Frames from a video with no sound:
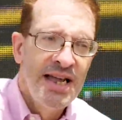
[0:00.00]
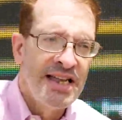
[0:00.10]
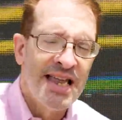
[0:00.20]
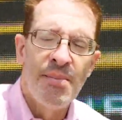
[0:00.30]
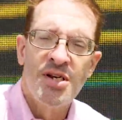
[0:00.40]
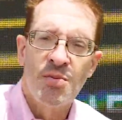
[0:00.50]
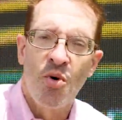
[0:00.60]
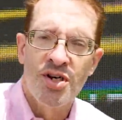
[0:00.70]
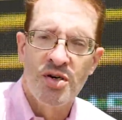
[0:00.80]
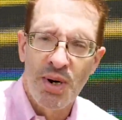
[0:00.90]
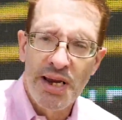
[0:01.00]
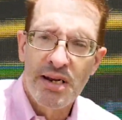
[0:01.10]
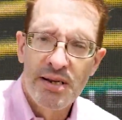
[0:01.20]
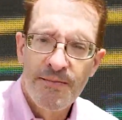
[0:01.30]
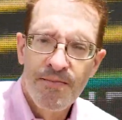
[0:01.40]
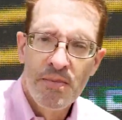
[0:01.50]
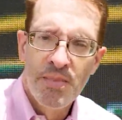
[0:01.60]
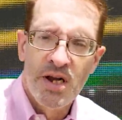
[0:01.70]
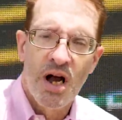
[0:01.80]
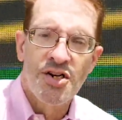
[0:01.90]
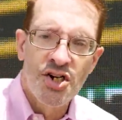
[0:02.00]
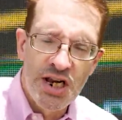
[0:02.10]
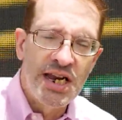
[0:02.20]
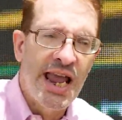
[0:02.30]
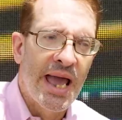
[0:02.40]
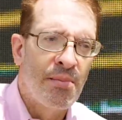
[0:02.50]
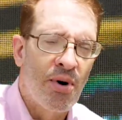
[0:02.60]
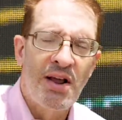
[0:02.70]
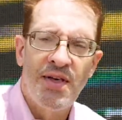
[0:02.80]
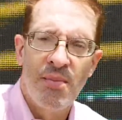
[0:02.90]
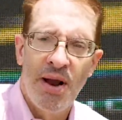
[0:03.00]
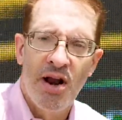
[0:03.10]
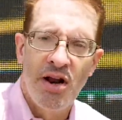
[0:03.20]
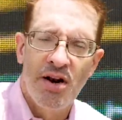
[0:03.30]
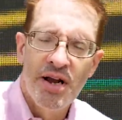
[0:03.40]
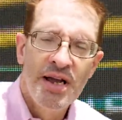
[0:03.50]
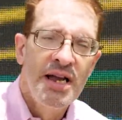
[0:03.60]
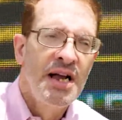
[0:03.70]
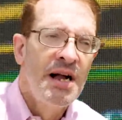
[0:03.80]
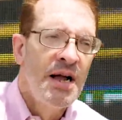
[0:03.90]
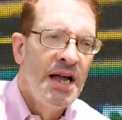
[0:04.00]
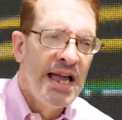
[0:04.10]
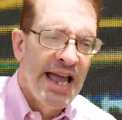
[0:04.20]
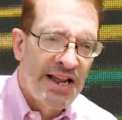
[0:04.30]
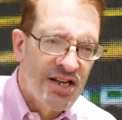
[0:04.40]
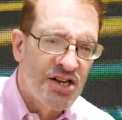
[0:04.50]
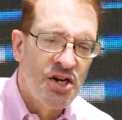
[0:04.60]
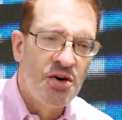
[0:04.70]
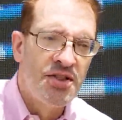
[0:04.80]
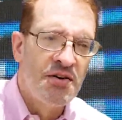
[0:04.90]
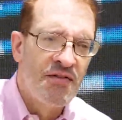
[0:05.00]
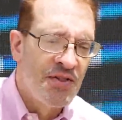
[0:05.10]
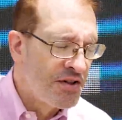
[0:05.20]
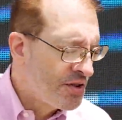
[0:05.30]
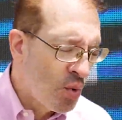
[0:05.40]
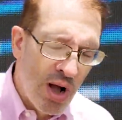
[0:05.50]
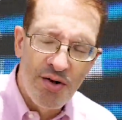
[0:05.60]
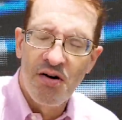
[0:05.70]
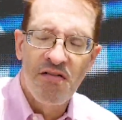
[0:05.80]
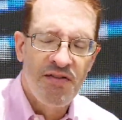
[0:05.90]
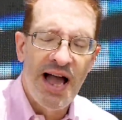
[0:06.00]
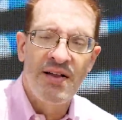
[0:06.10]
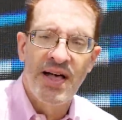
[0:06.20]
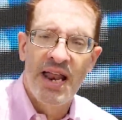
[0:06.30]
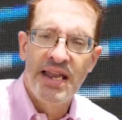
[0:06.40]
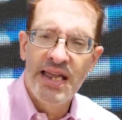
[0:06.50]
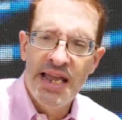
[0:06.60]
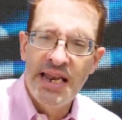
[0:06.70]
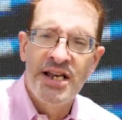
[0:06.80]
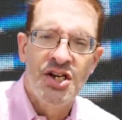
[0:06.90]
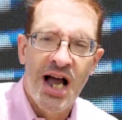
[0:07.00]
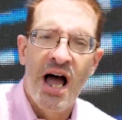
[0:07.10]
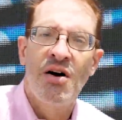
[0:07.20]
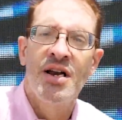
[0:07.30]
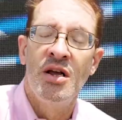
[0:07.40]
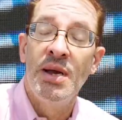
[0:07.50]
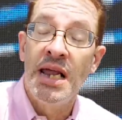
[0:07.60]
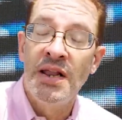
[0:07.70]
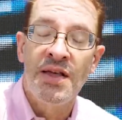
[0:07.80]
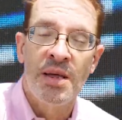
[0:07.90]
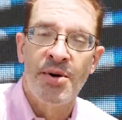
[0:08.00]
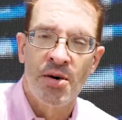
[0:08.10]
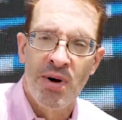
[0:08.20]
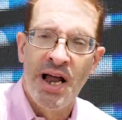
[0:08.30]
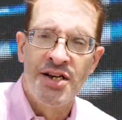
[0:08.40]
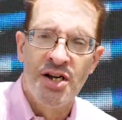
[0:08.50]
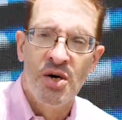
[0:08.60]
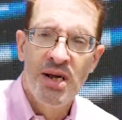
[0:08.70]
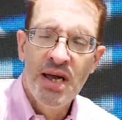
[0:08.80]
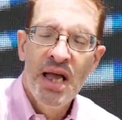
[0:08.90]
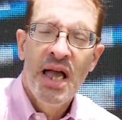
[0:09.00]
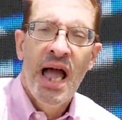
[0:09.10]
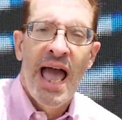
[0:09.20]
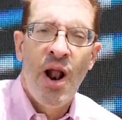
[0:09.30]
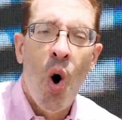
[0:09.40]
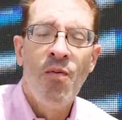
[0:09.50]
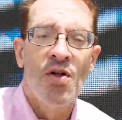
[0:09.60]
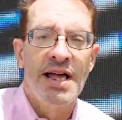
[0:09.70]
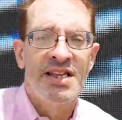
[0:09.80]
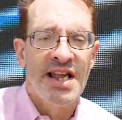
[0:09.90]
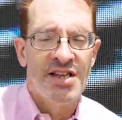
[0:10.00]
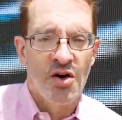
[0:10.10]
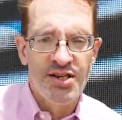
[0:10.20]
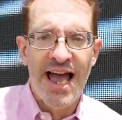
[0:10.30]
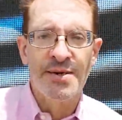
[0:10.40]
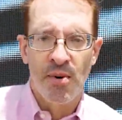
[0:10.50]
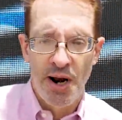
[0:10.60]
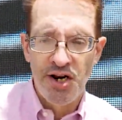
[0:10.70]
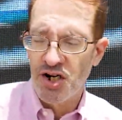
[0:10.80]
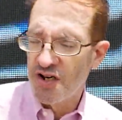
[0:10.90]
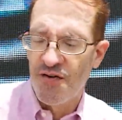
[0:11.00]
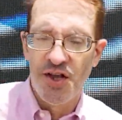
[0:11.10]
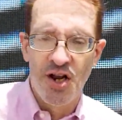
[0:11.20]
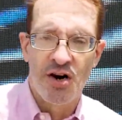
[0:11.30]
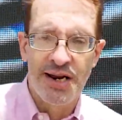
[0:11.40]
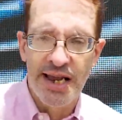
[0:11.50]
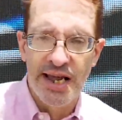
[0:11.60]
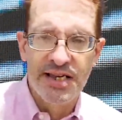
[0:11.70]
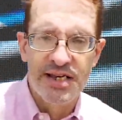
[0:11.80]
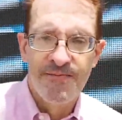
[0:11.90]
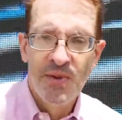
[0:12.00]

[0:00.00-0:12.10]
is that much more sweet because she can break that barrier. Institute the, the well-known fact that any child can be anything they would like and hopefully it sets those aspirations for the younger kids